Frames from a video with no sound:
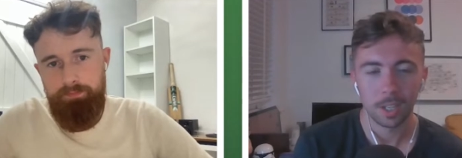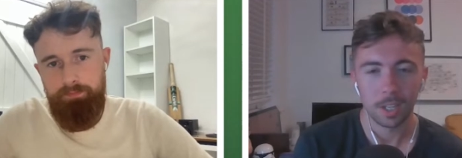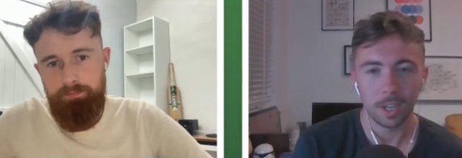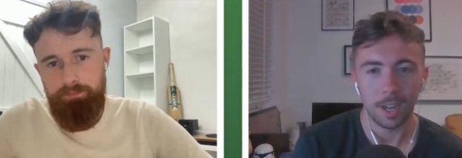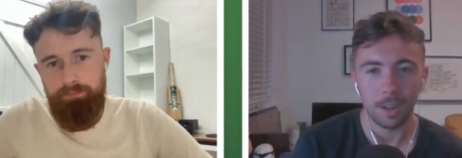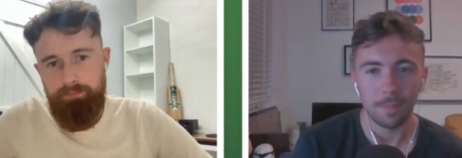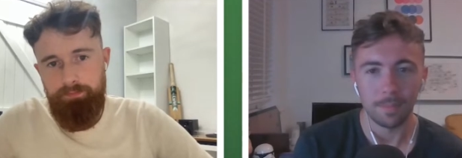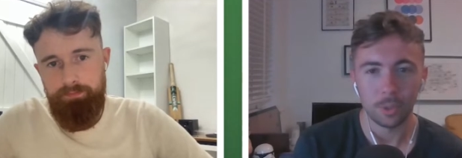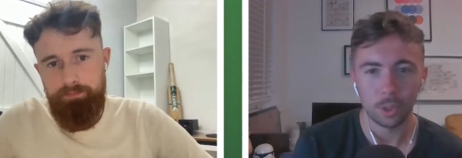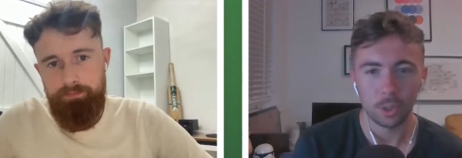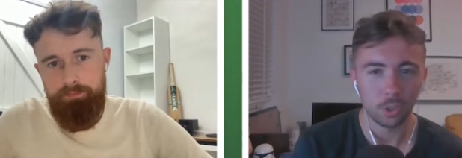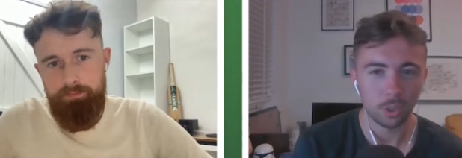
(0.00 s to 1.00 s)
Speaker 1: um,
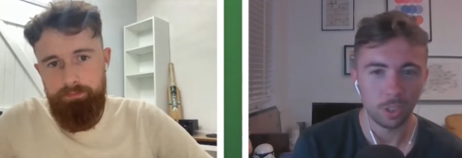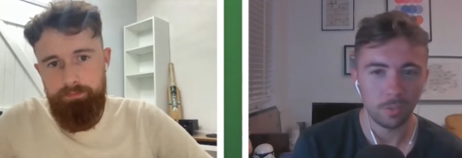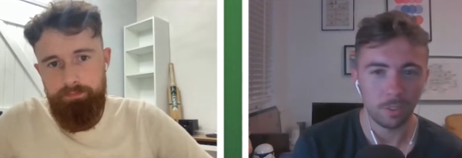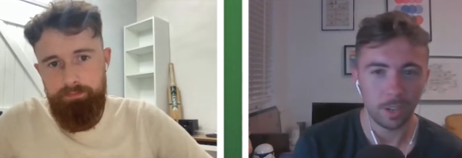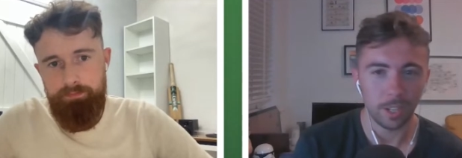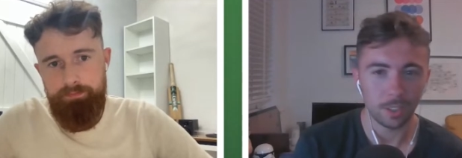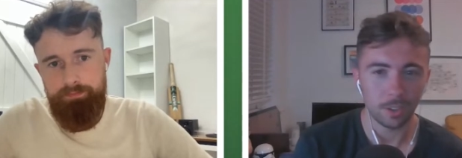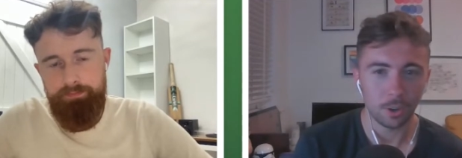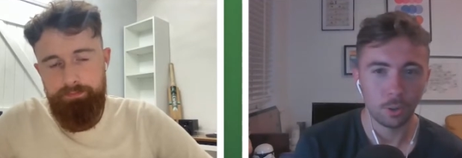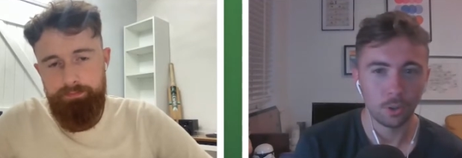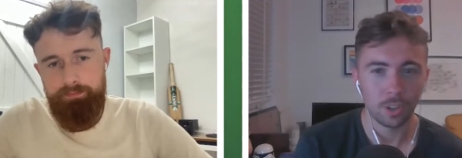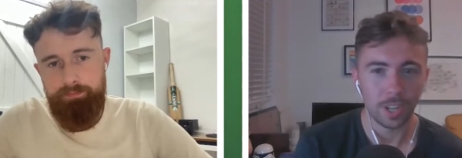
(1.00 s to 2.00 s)
does justify it. He's got
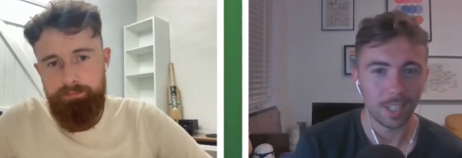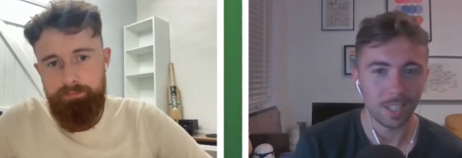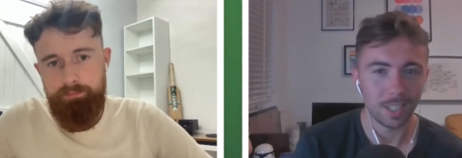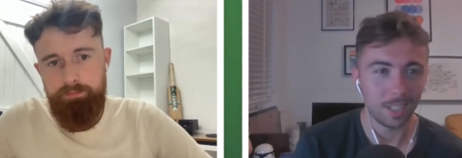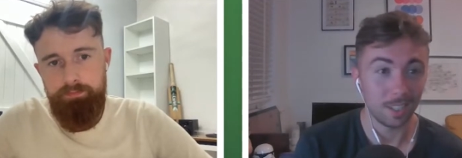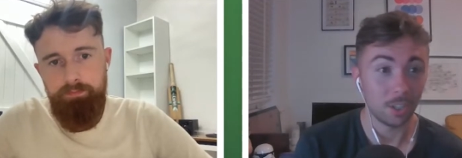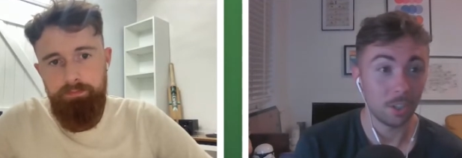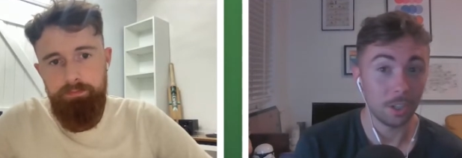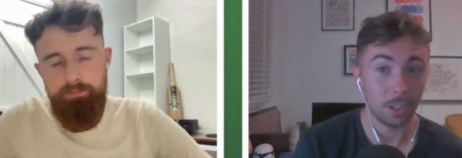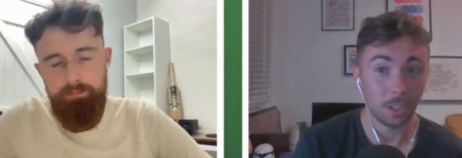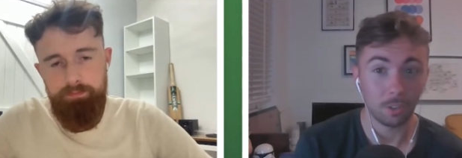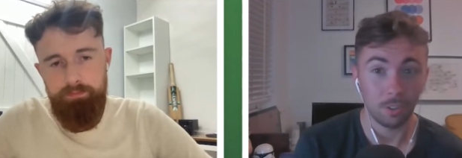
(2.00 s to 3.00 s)
118 his
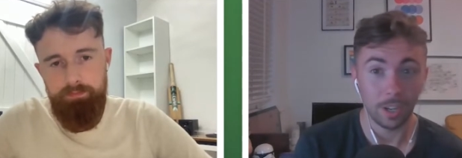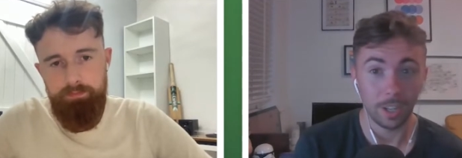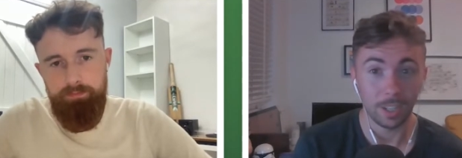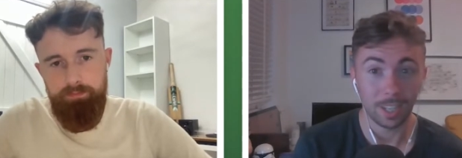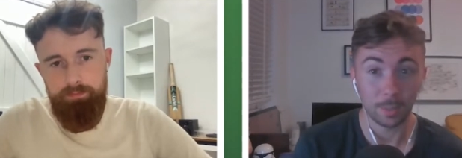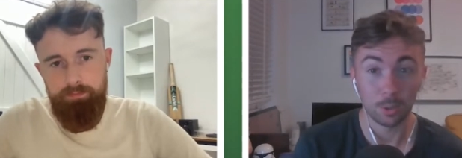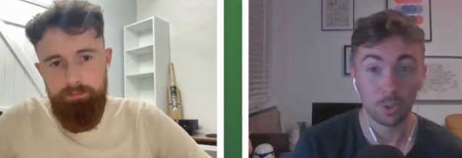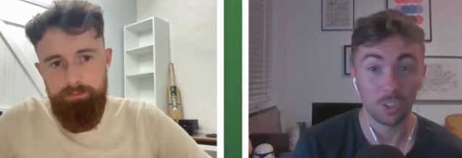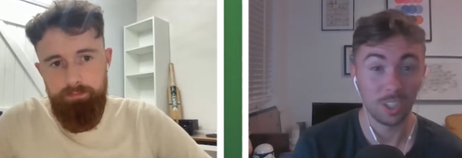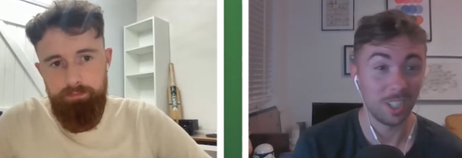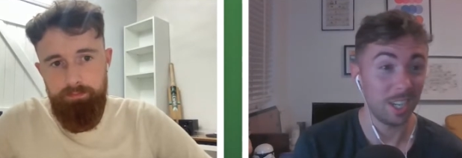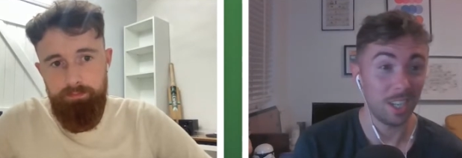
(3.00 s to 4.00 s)
entire career. He kept
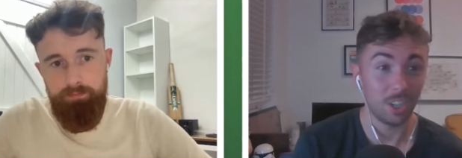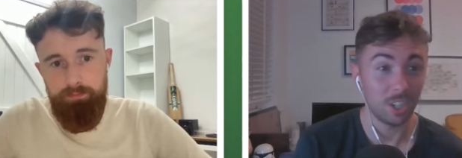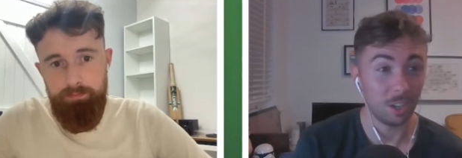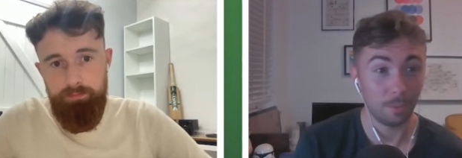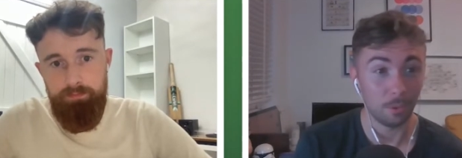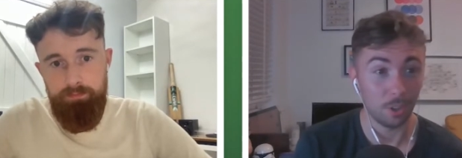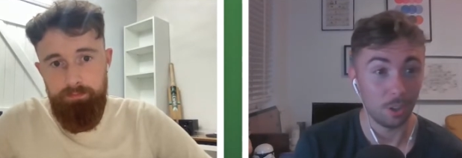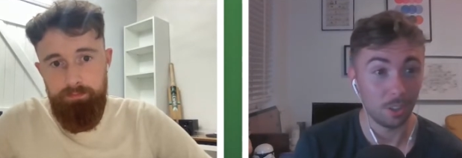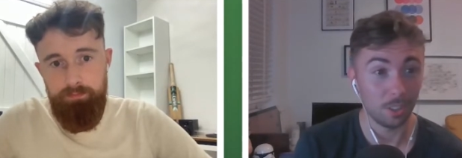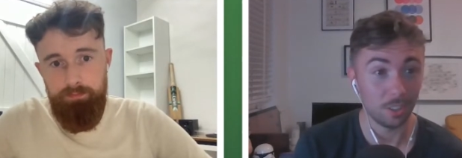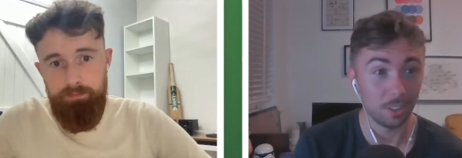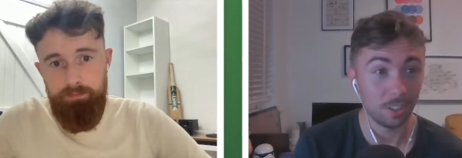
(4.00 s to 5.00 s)
110 at Sheffield
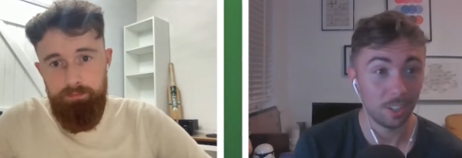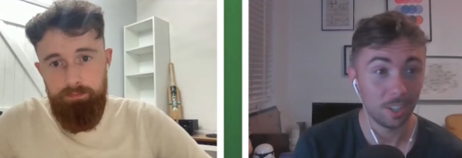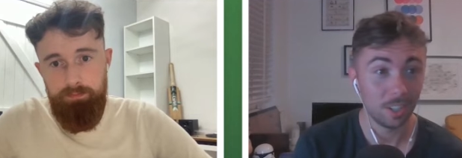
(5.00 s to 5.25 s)
United. Mm.